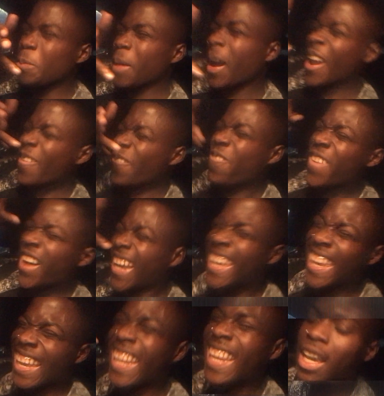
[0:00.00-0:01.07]
my
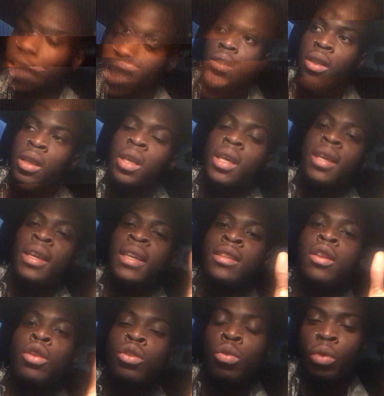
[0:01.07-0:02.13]
fucking nigga, he's
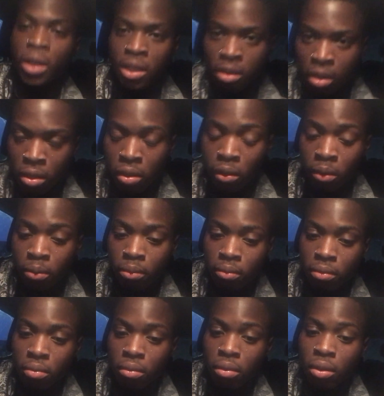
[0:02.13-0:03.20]
gonna do what he's gonna do.
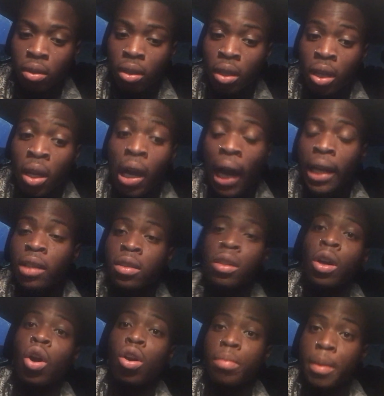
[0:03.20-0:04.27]
And he's
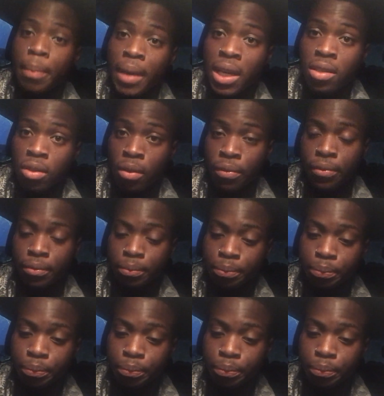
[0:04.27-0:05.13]
gonna hope it pays off.